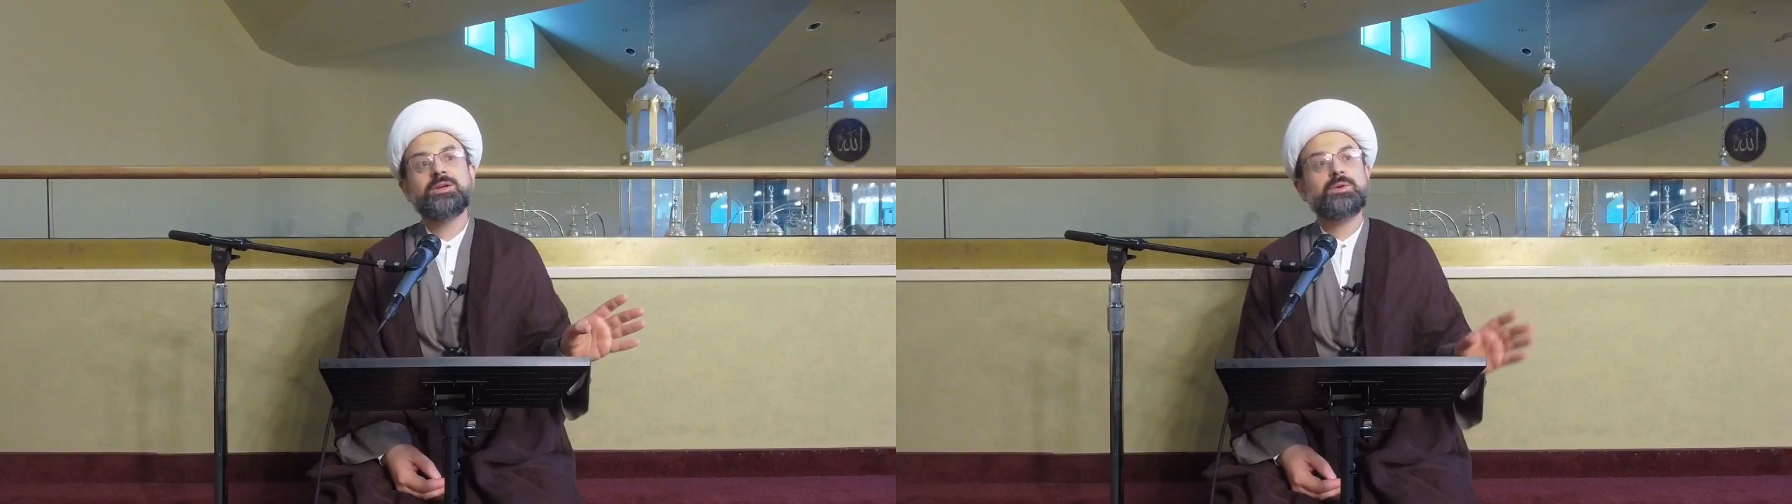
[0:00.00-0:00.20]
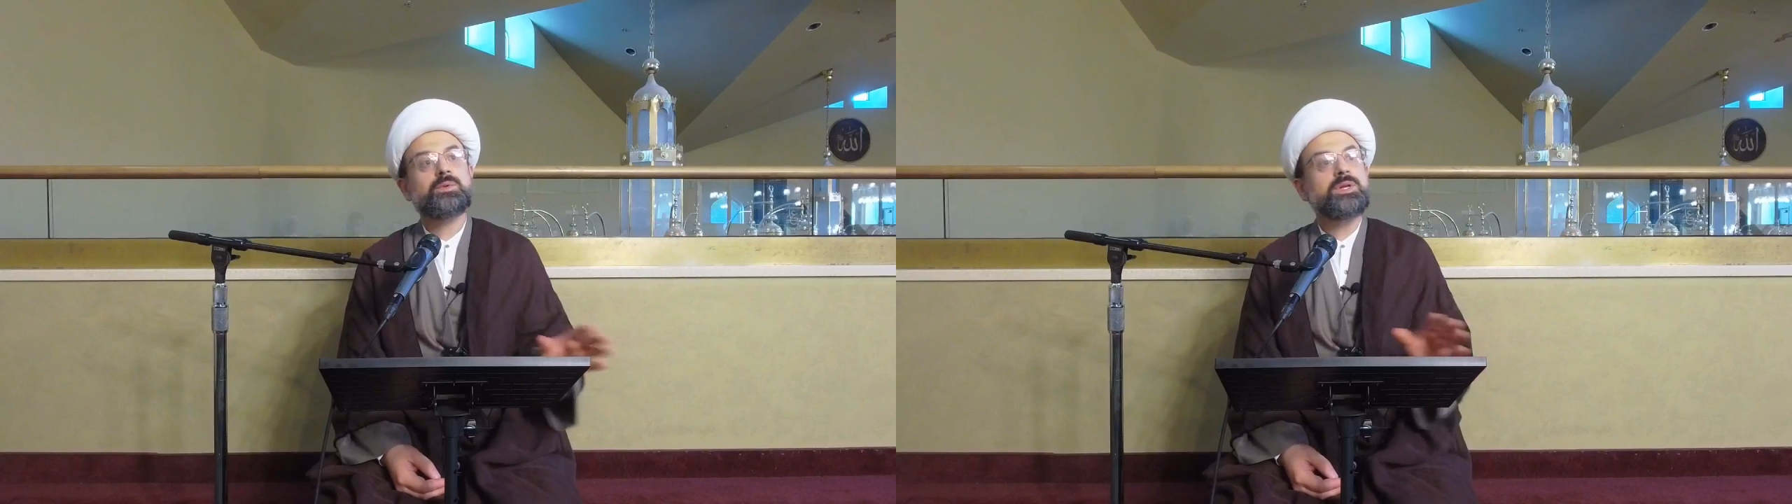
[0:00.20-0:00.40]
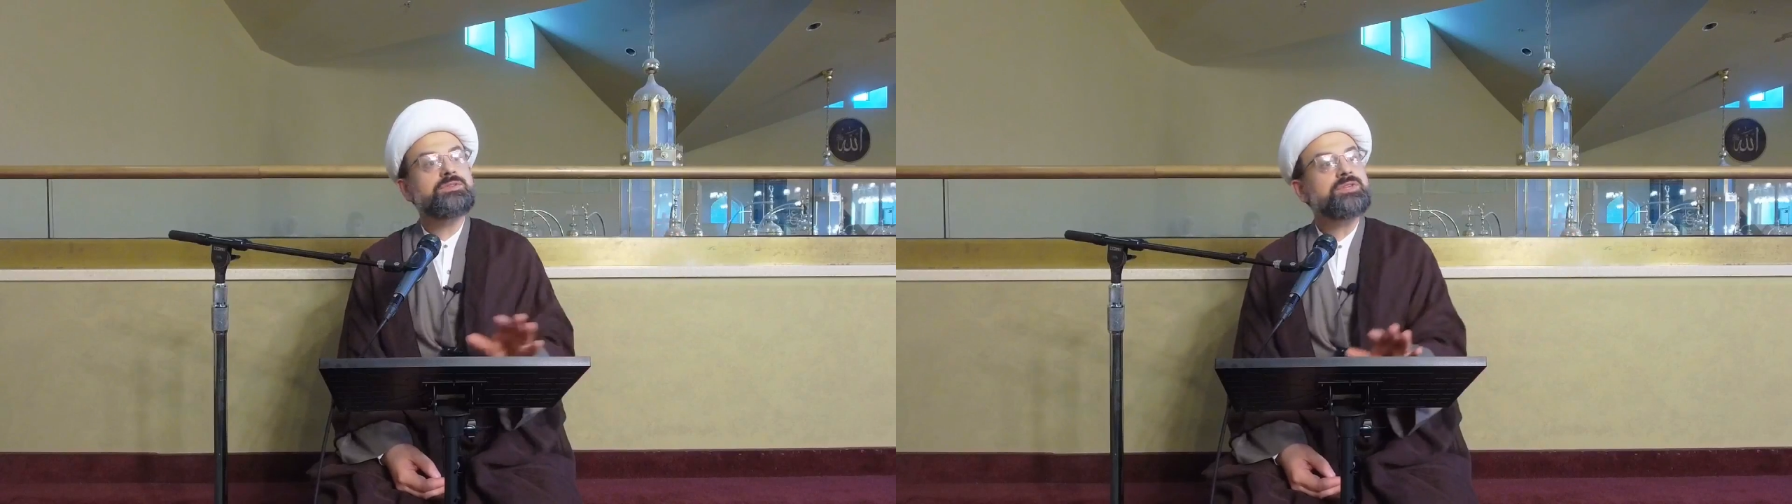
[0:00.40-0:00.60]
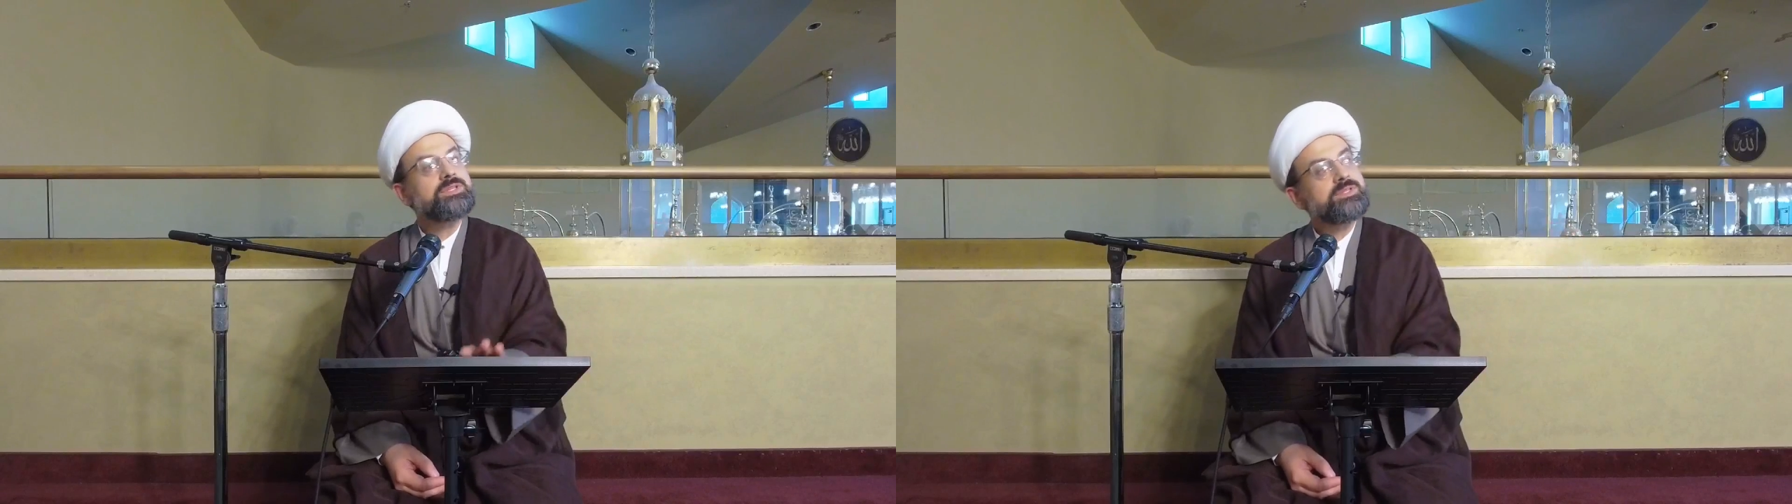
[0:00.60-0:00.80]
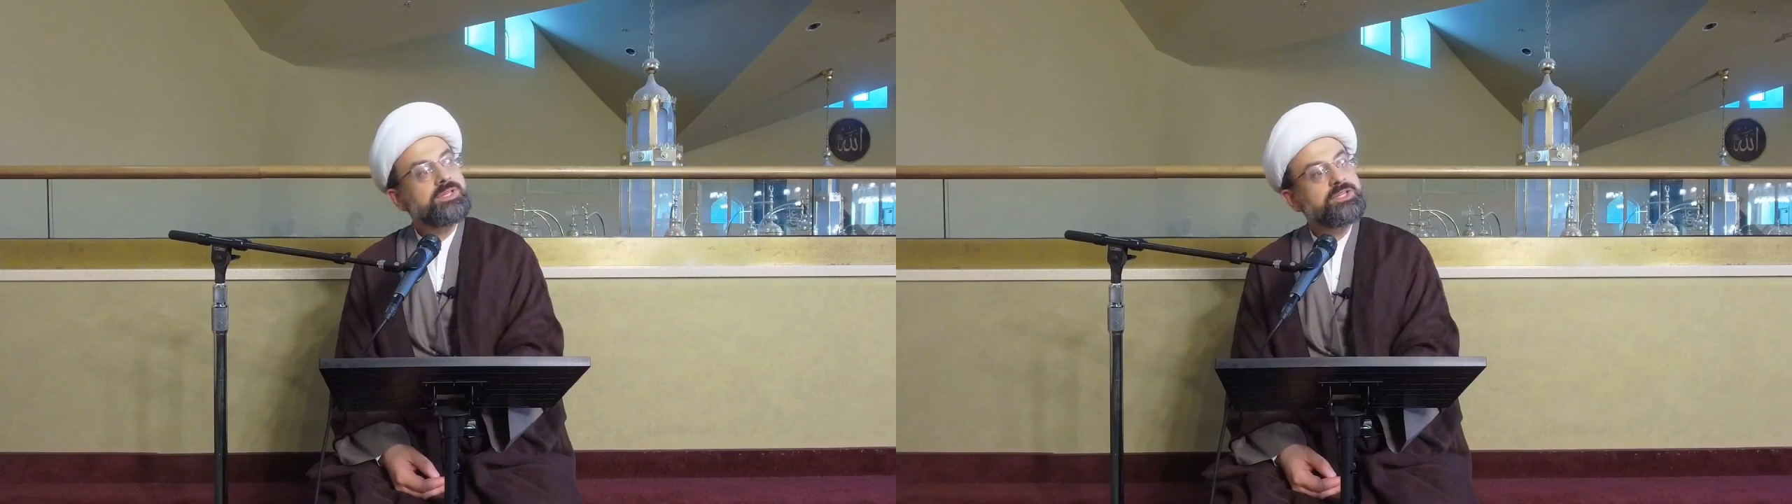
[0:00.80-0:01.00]
One
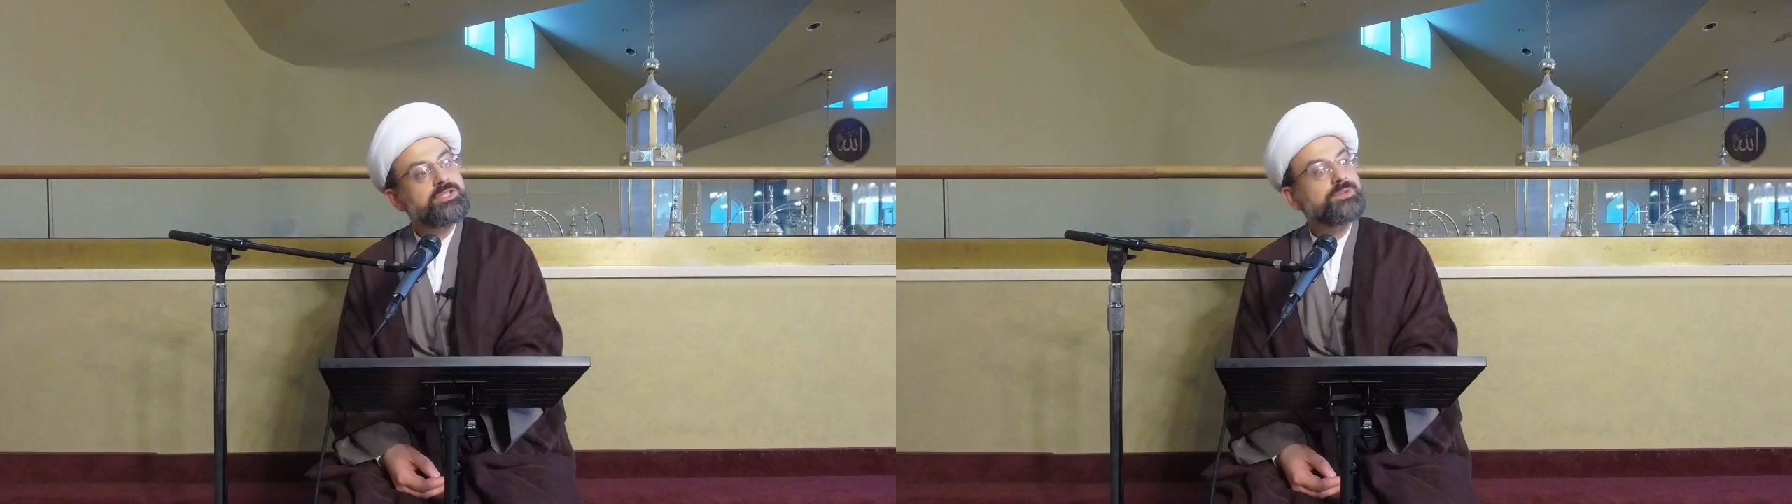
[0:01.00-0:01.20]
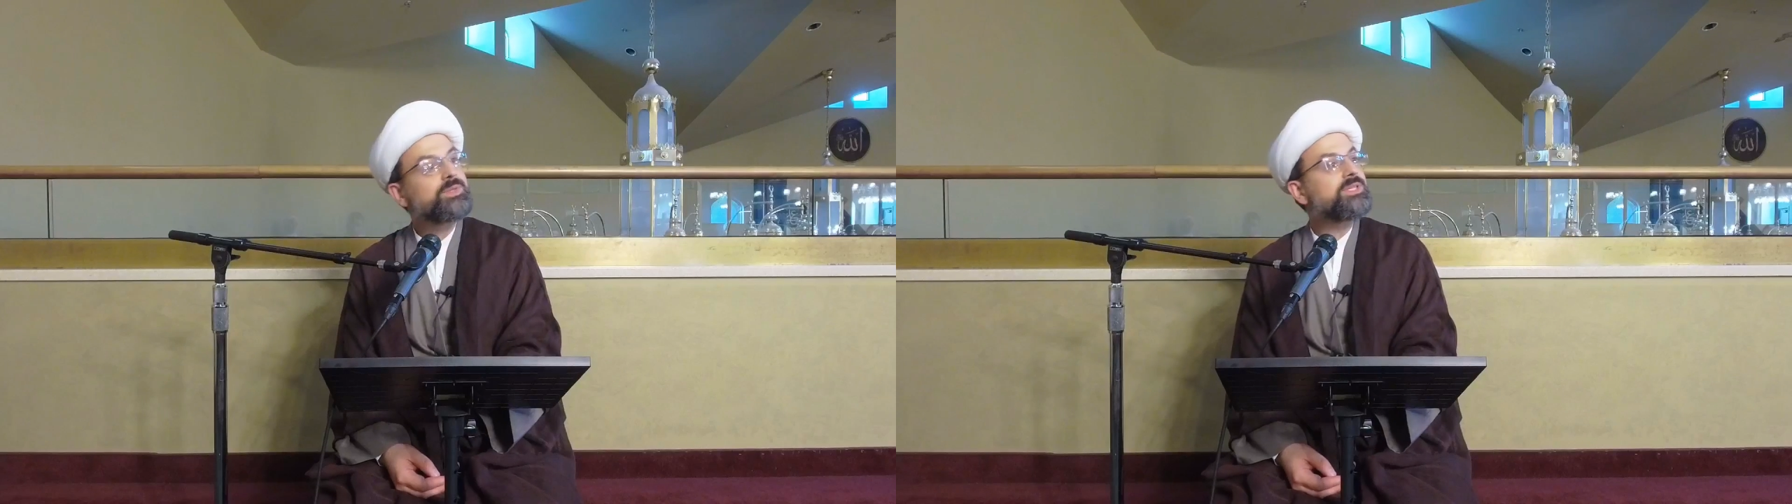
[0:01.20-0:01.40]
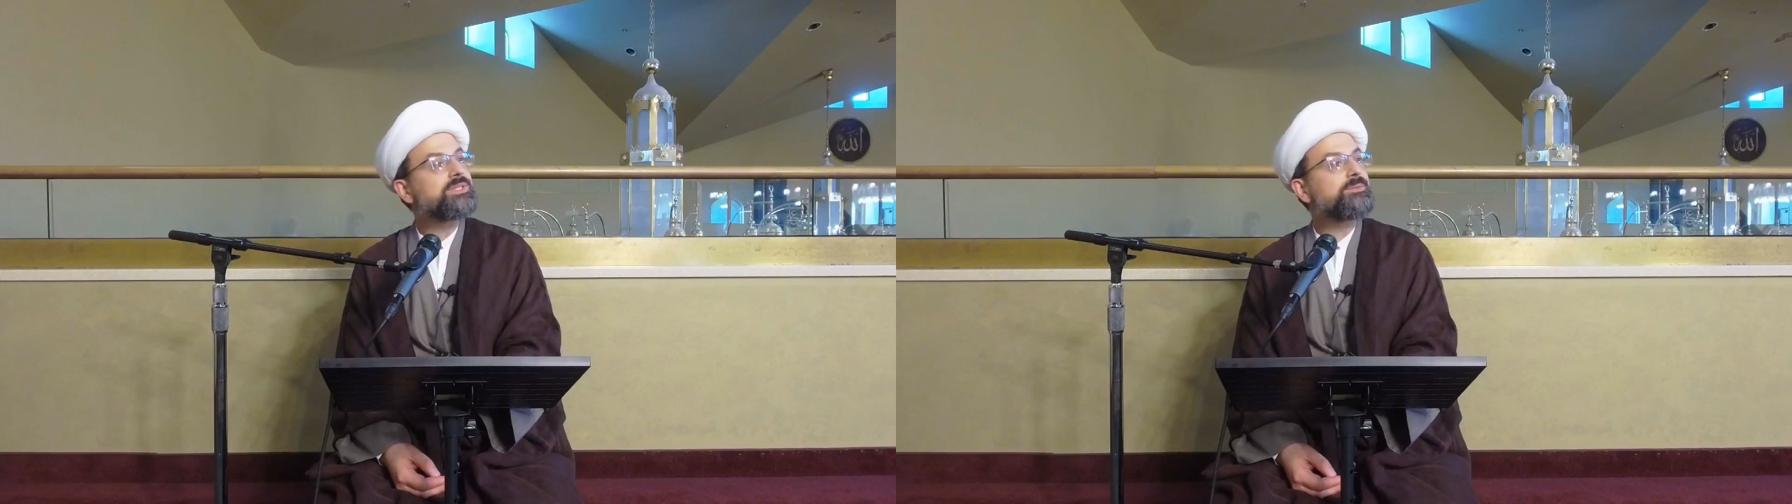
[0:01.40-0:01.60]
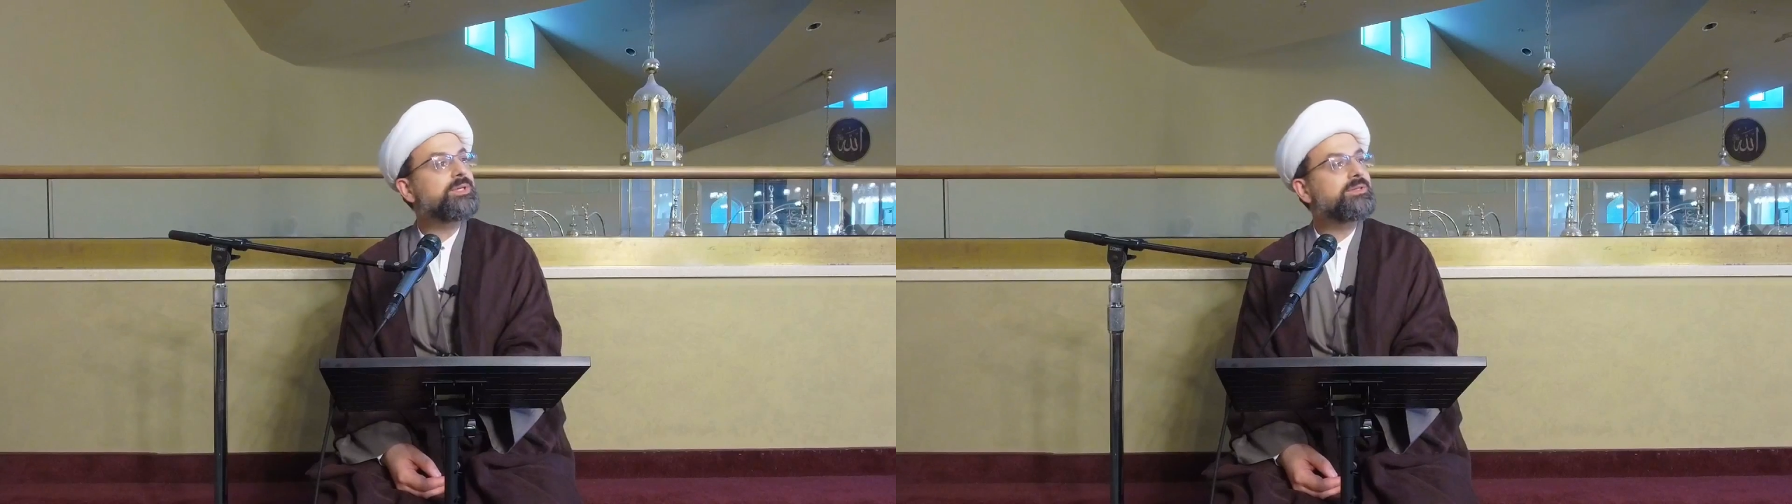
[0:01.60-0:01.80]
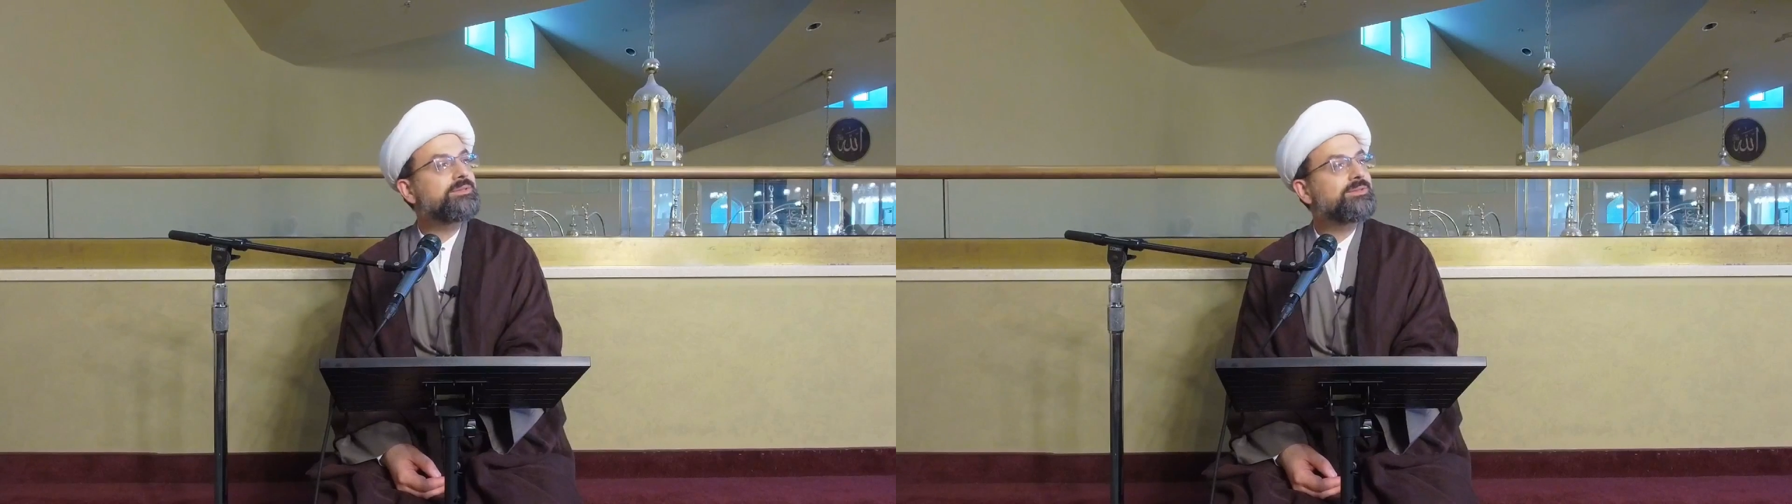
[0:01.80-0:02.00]
translation, what does it
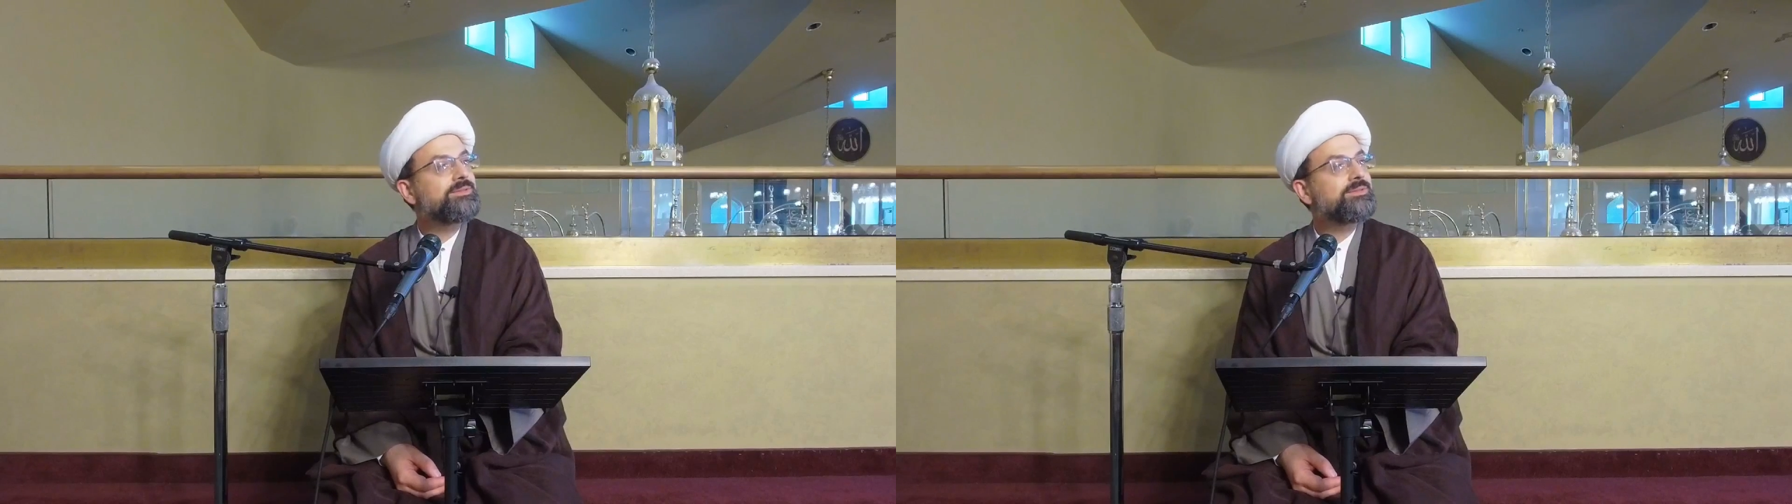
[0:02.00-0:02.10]
mean?